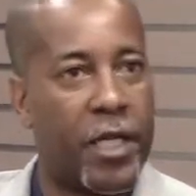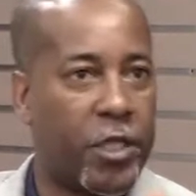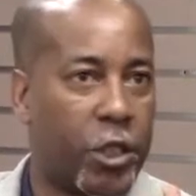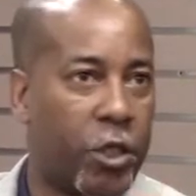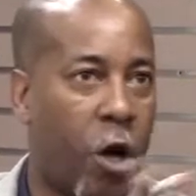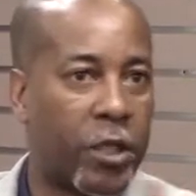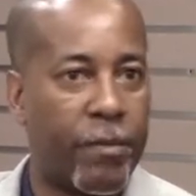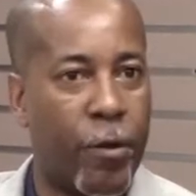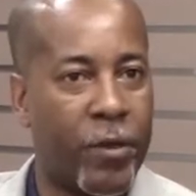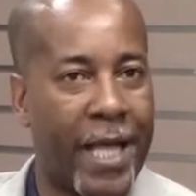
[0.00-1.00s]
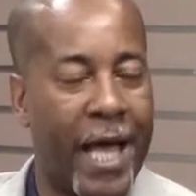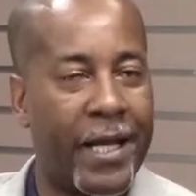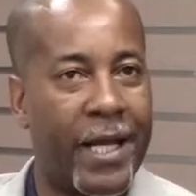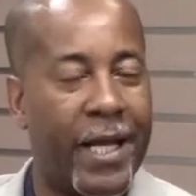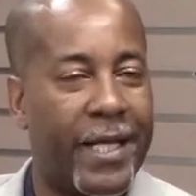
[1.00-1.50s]
And she talked about
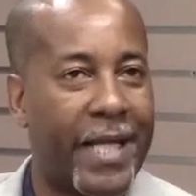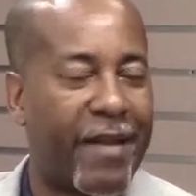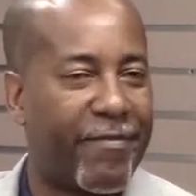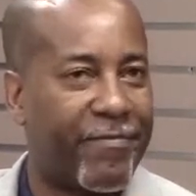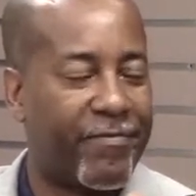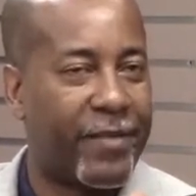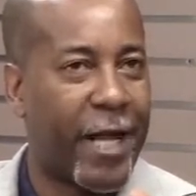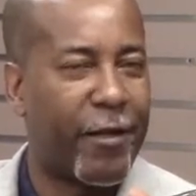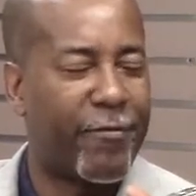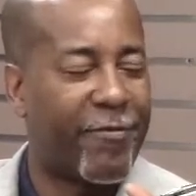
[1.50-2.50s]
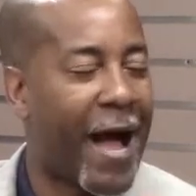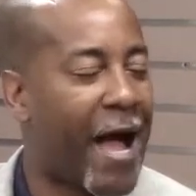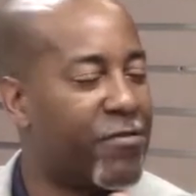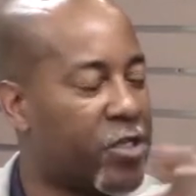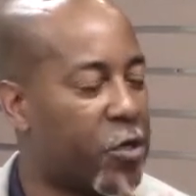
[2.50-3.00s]
that
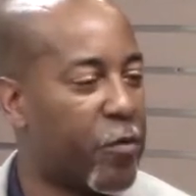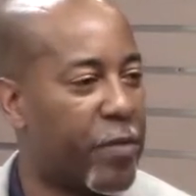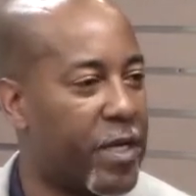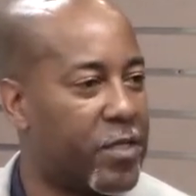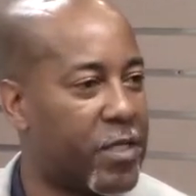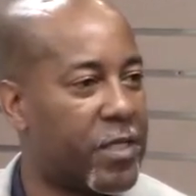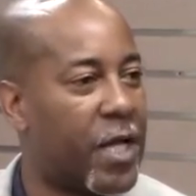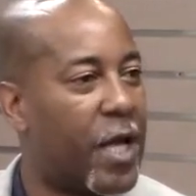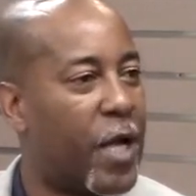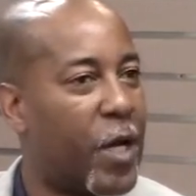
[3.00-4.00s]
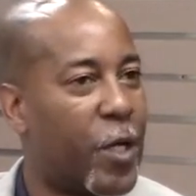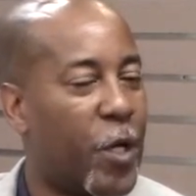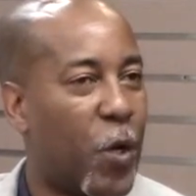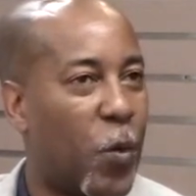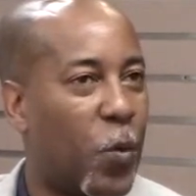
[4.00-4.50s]
5 centerpieces. You
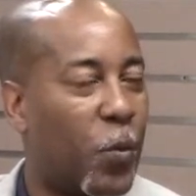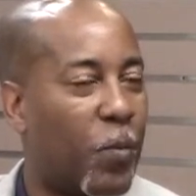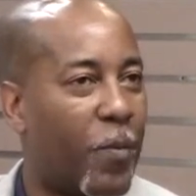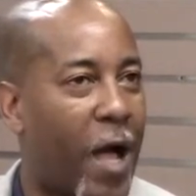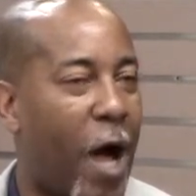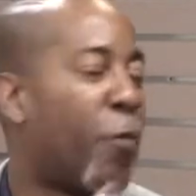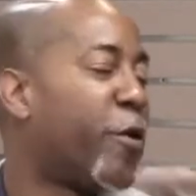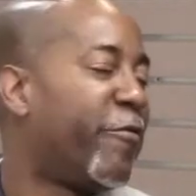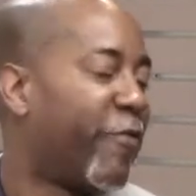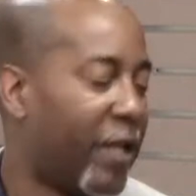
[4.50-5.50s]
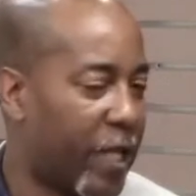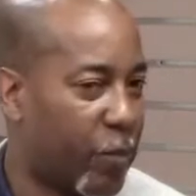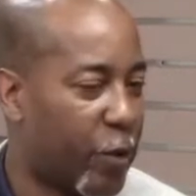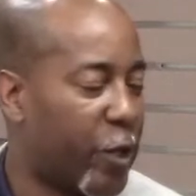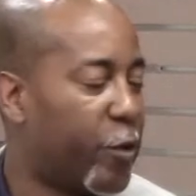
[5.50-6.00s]
know, how were you
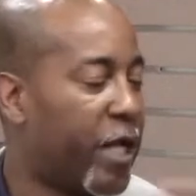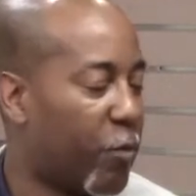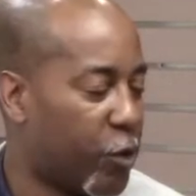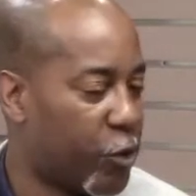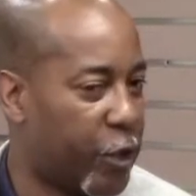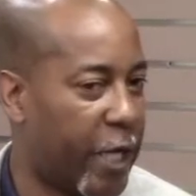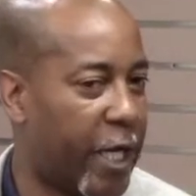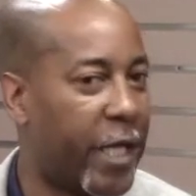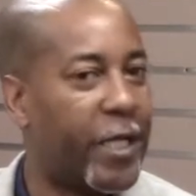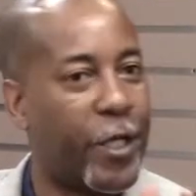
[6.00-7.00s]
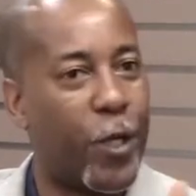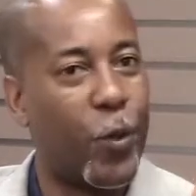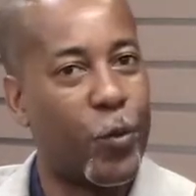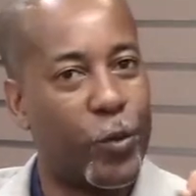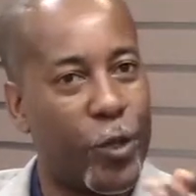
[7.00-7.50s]
feeling when you did what you did? You know,
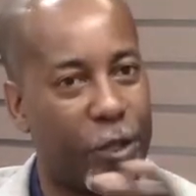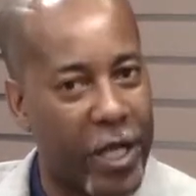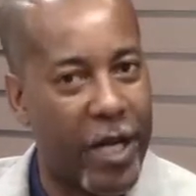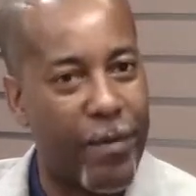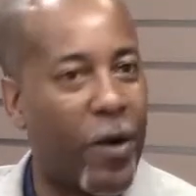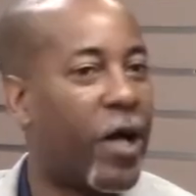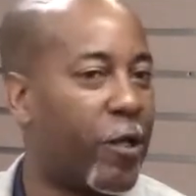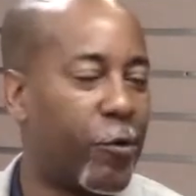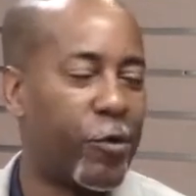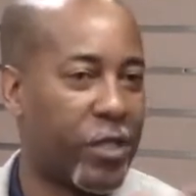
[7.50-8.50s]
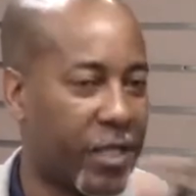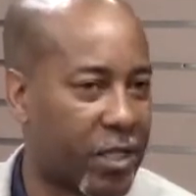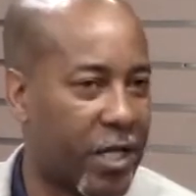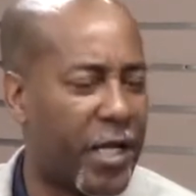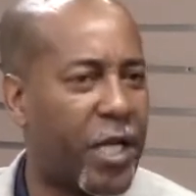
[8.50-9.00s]
do you think about others and
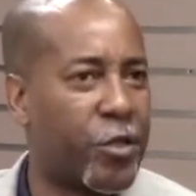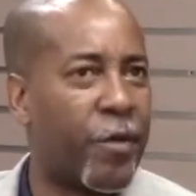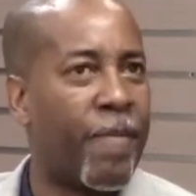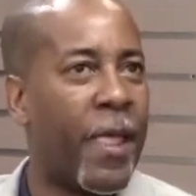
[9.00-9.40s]
things of that nature?